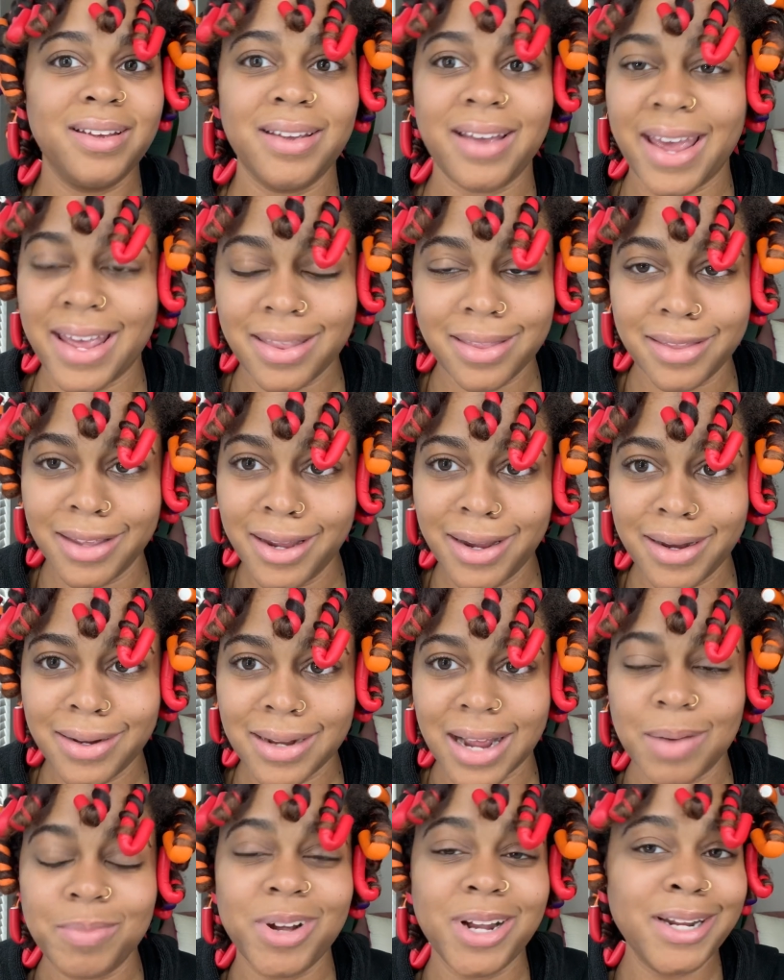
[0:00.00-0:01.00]
And then
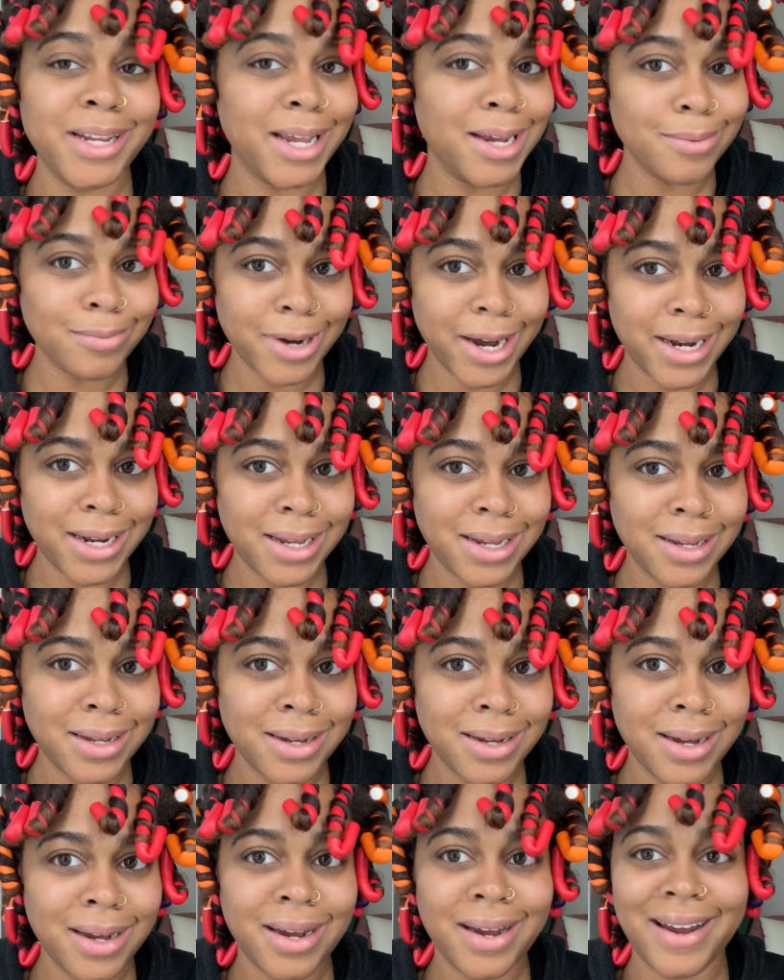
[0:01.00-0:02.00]
I'm going to get ready
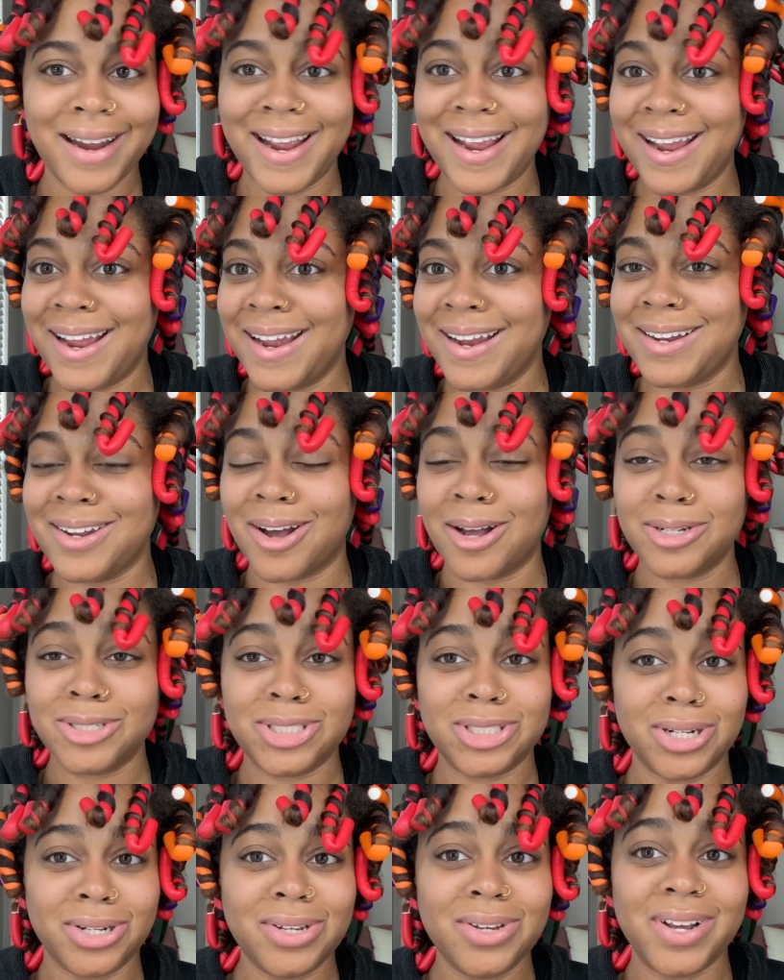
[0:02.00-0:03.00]
and I'll
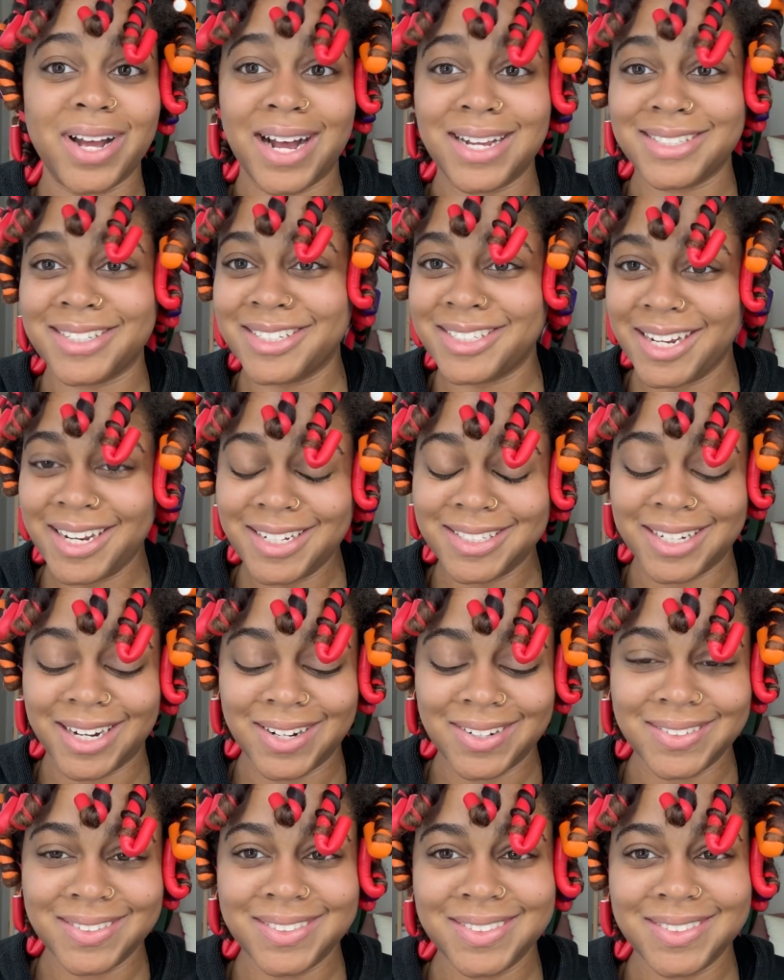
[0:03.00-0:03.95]
show you guys the takedown.